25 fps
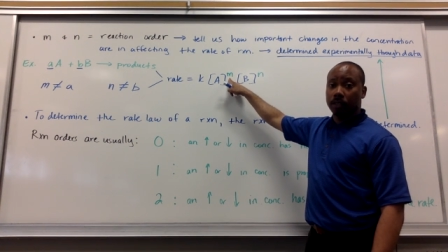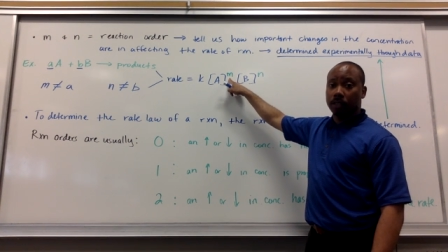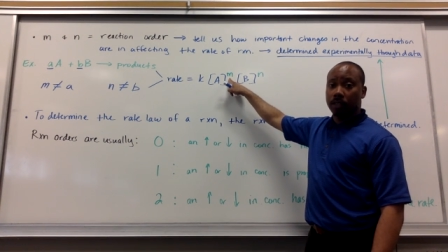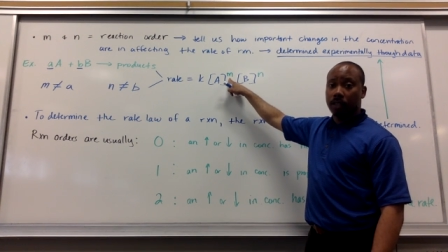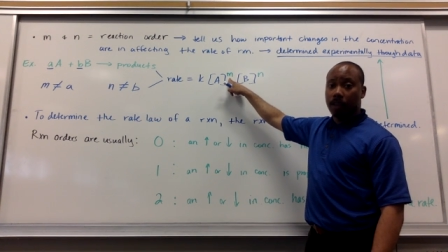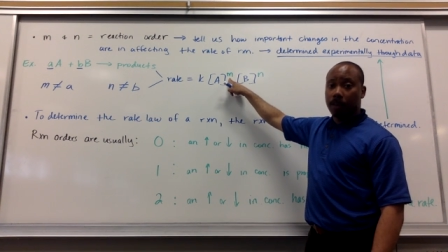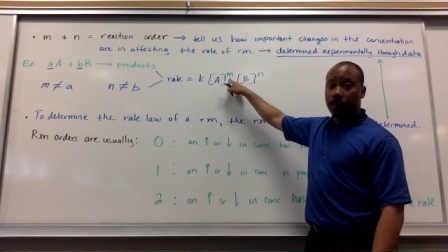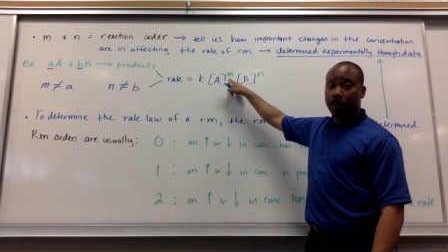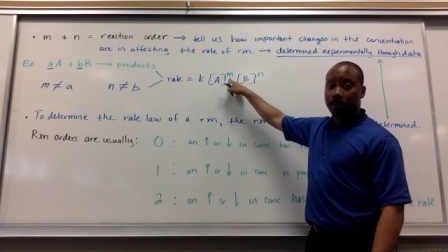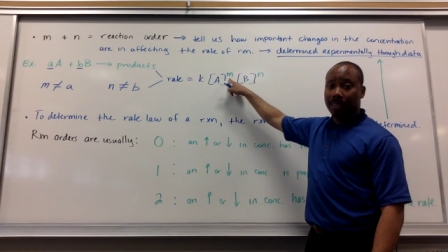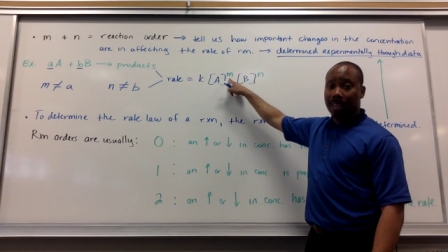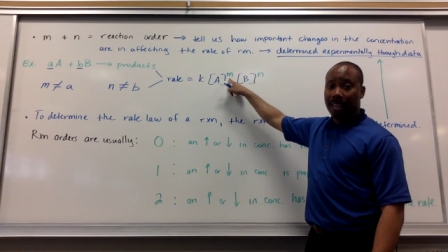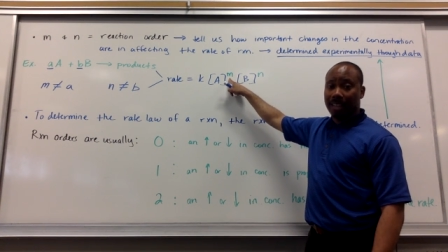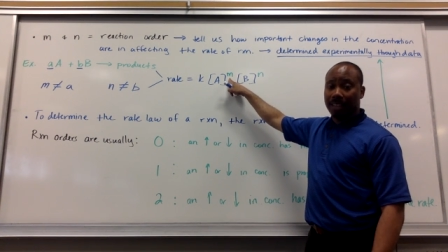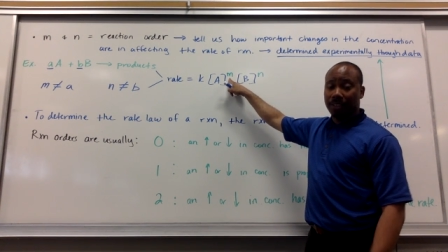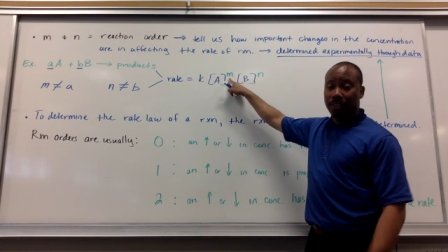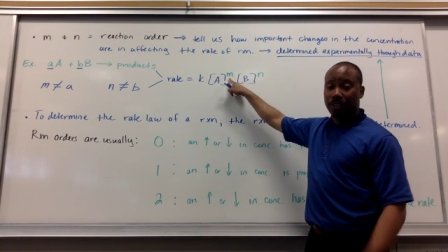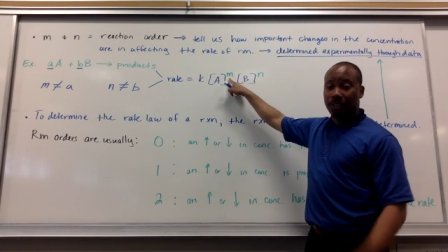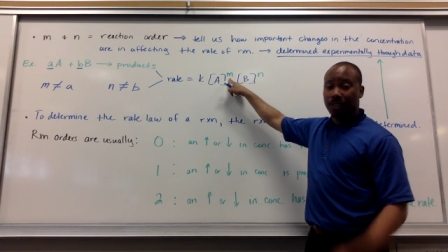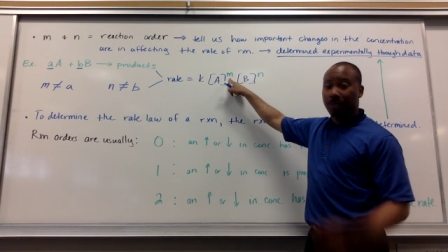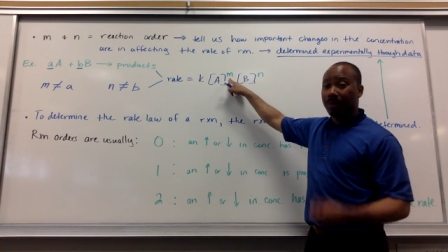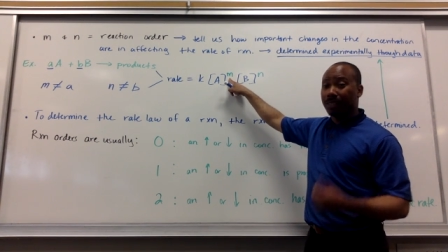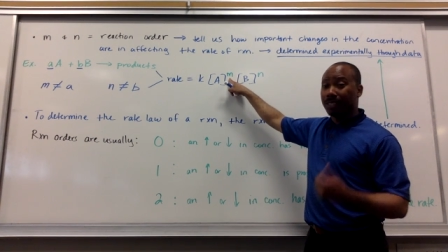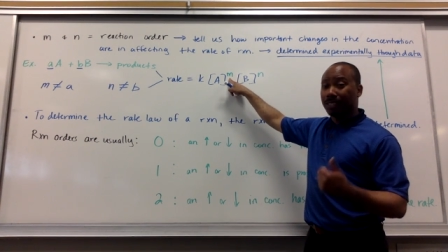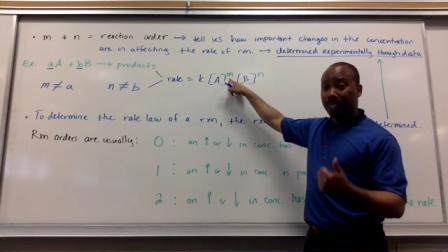The numbers either
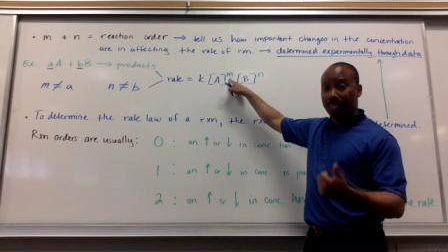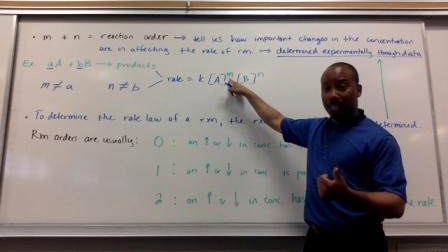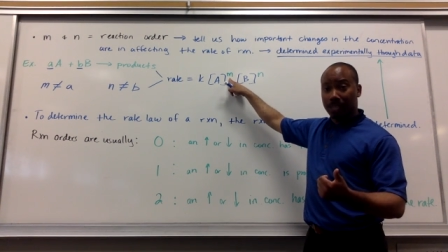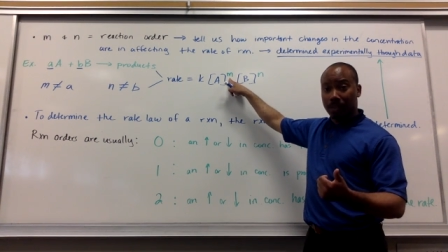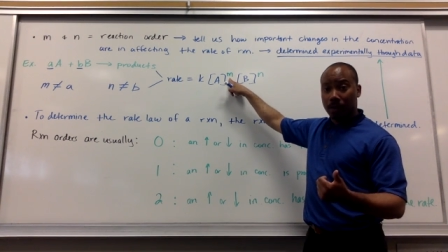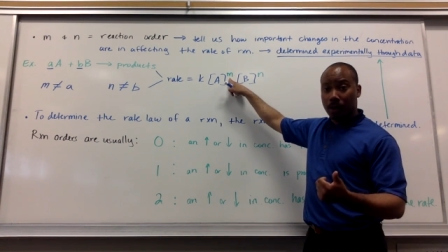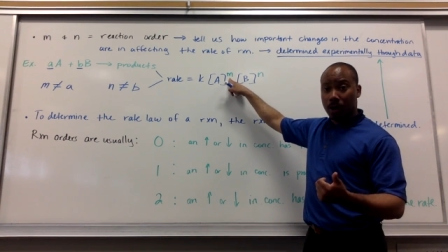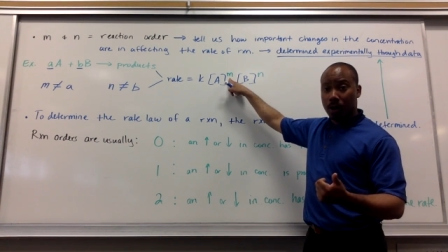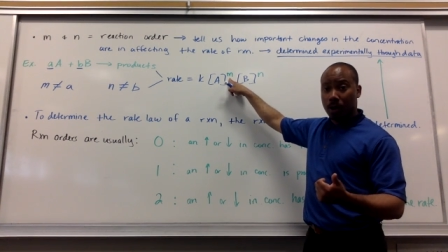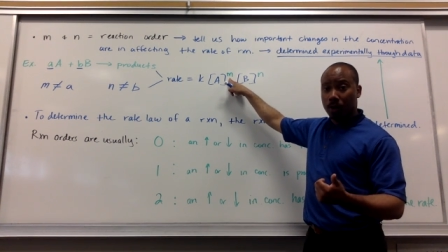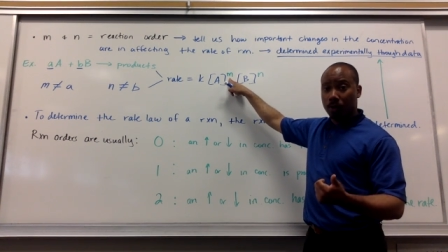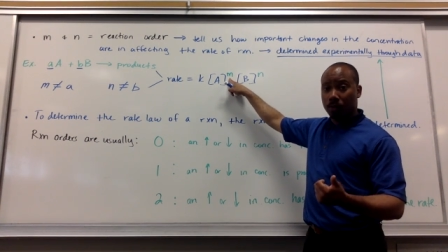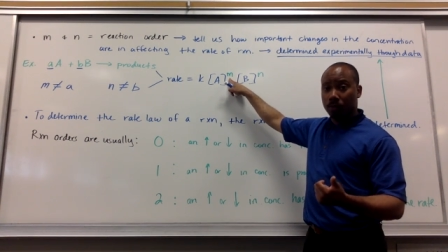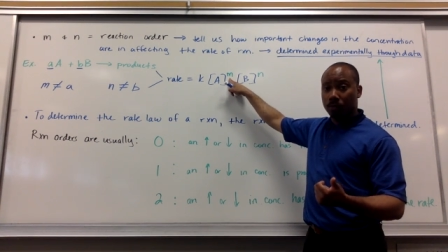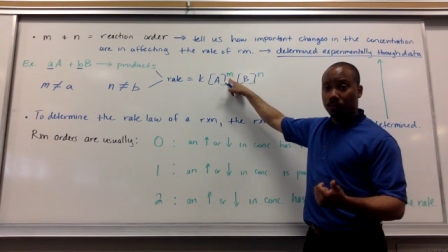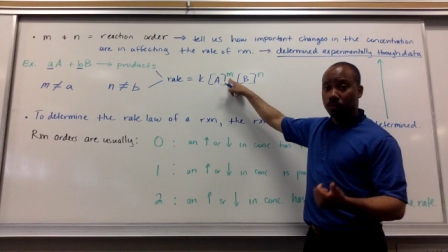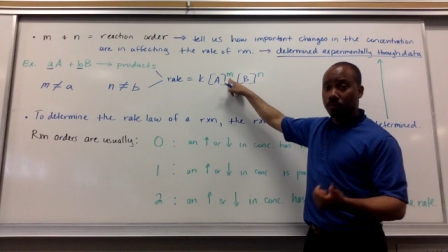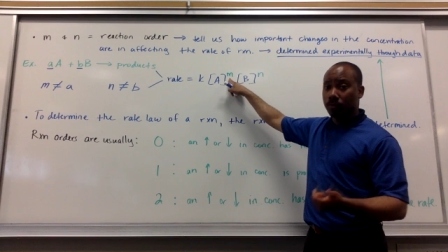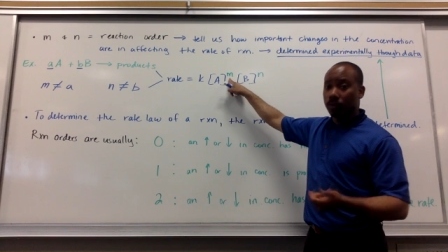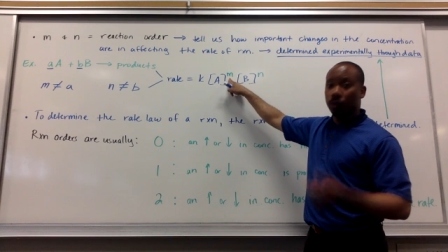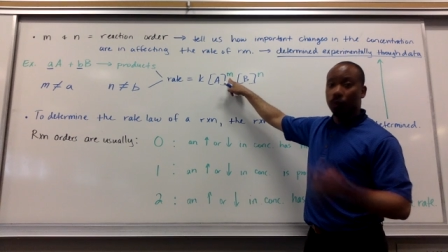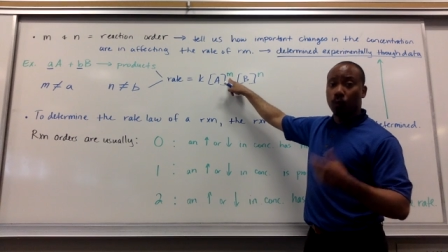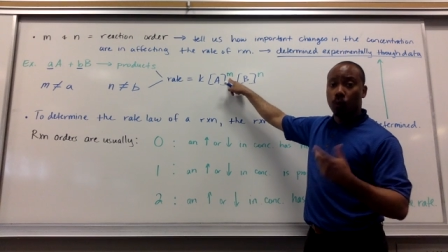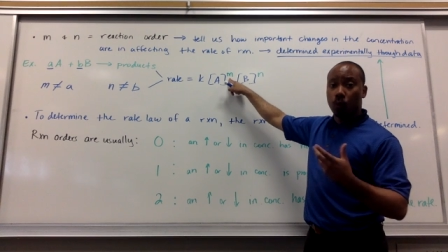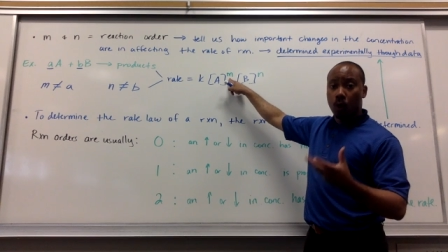going to be 0,
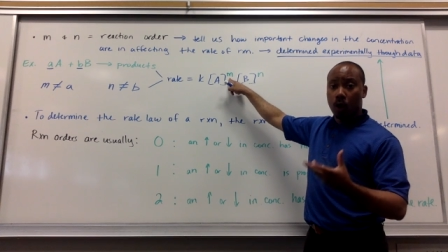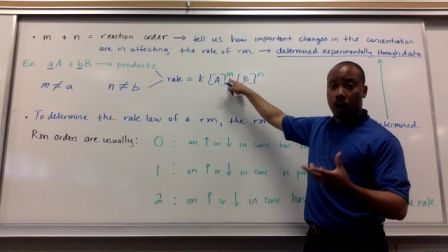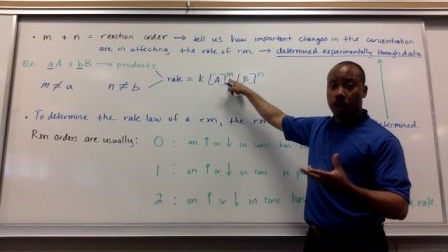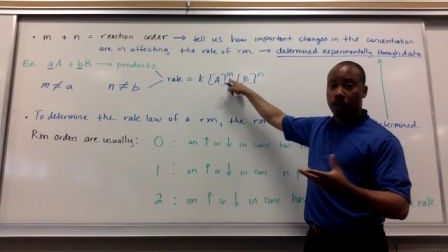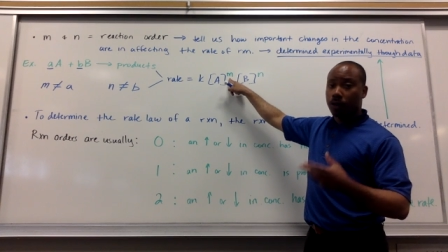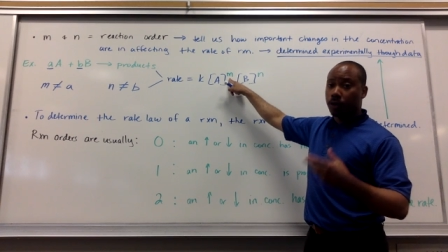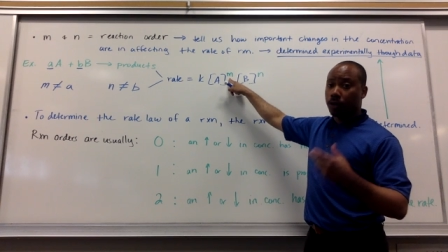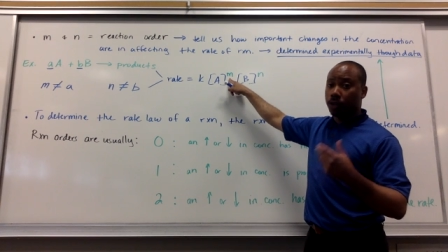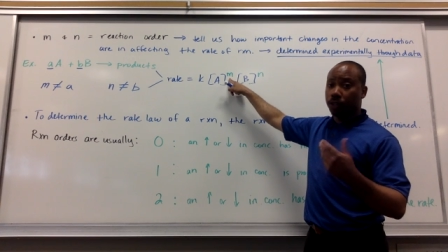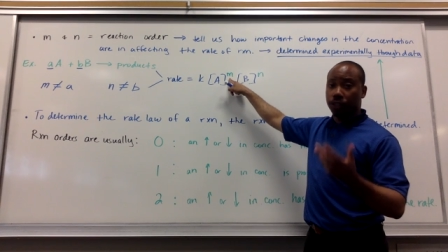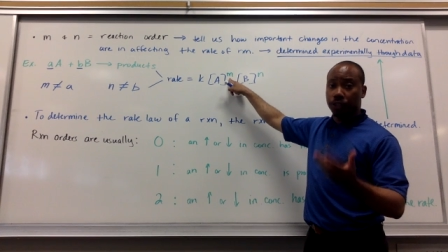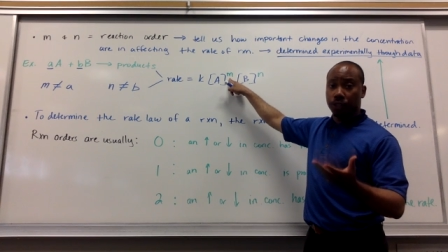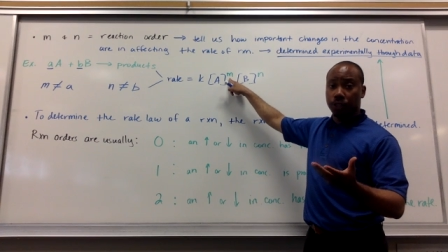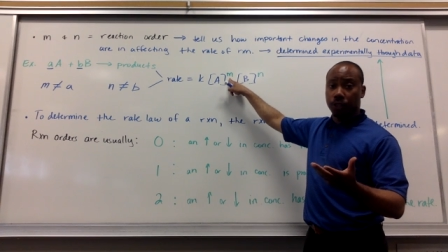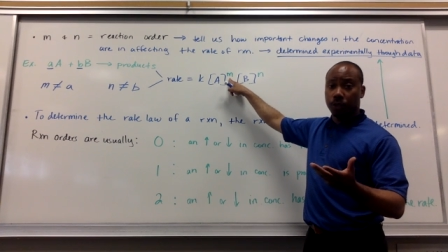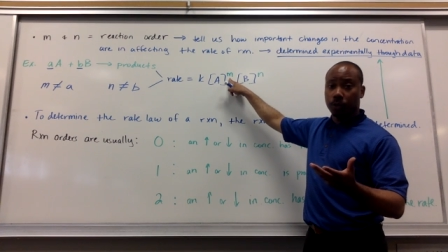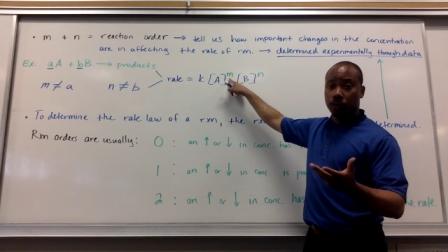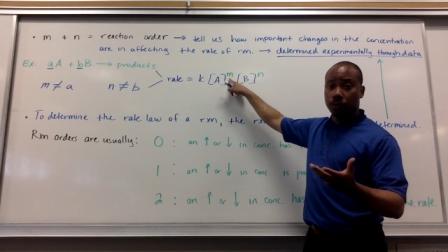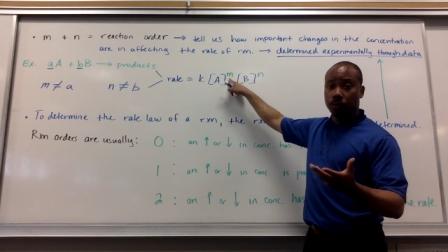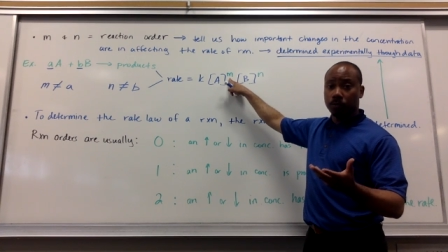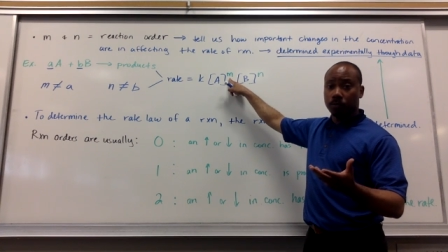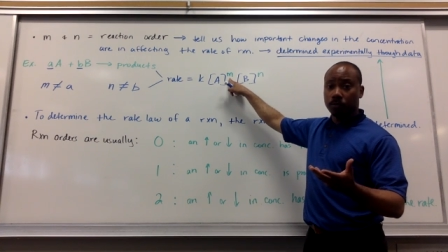1, or 2.